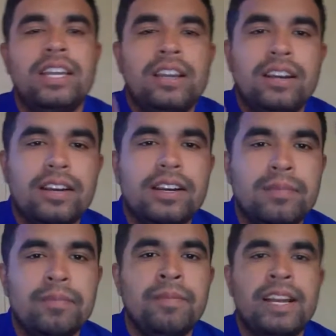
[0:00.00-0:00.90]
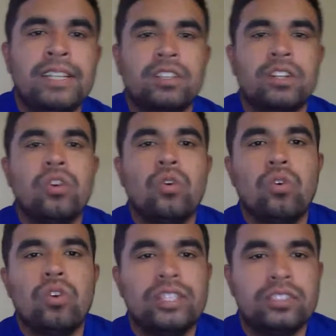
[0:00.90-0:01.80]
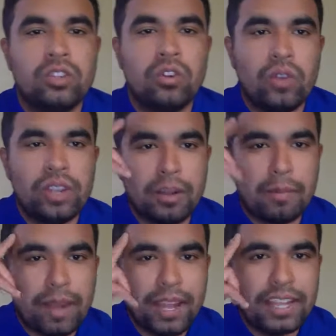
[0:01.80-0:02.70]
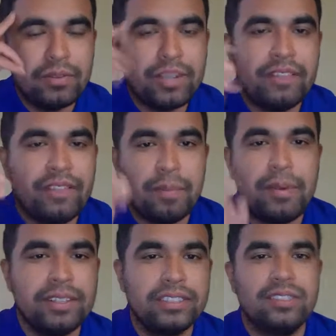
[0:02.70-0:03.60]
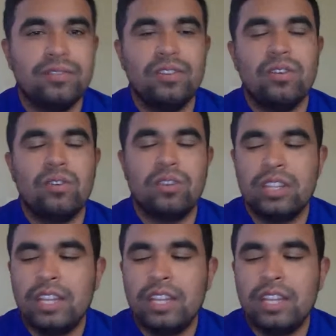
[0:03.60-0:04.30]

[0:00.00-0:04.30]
as our goal, and so in our mind we have a positive goal.